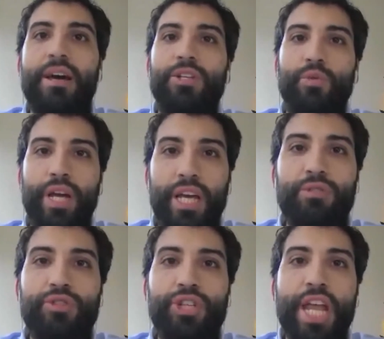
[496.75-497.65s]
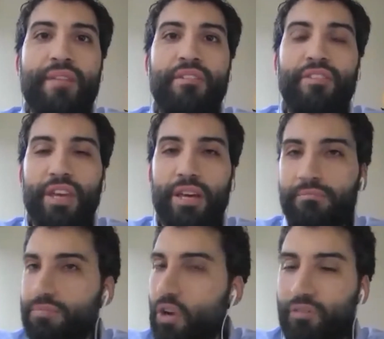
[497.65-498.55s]
So we're keen to share everything.
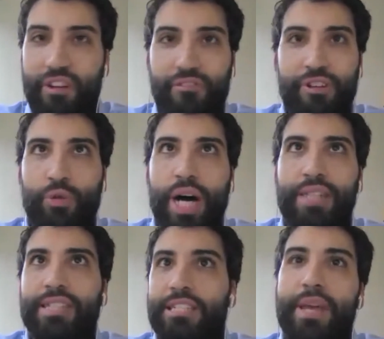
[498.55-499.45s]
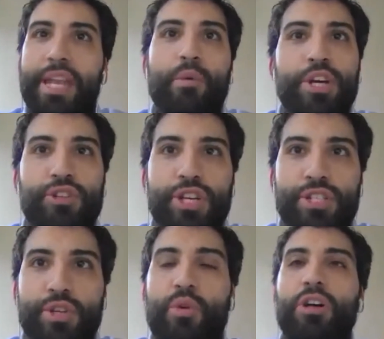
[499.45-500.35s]
Feel free to ask as many questions as
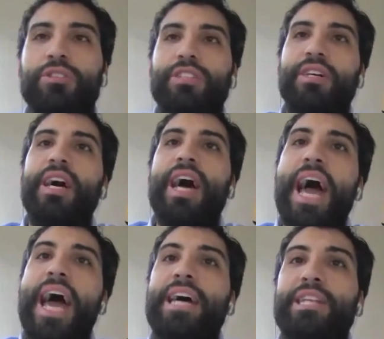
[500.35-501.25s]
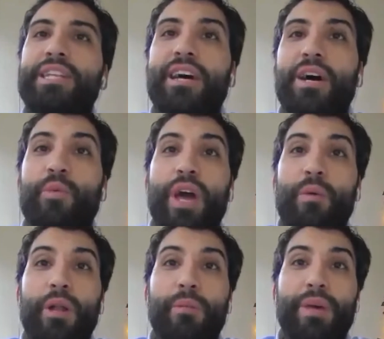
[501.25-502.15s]
you want, and we
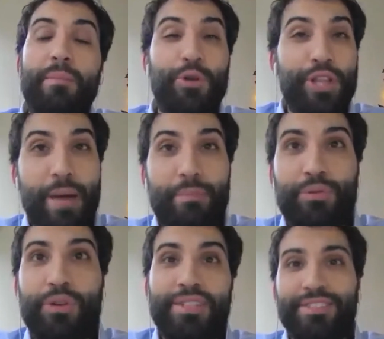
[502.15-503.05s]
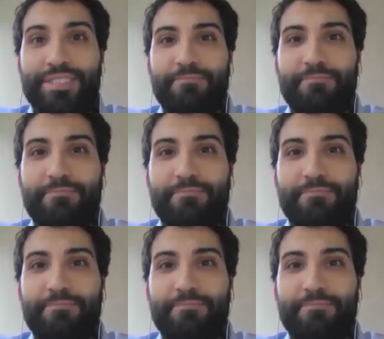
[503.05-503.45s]
will be more than happy to answer.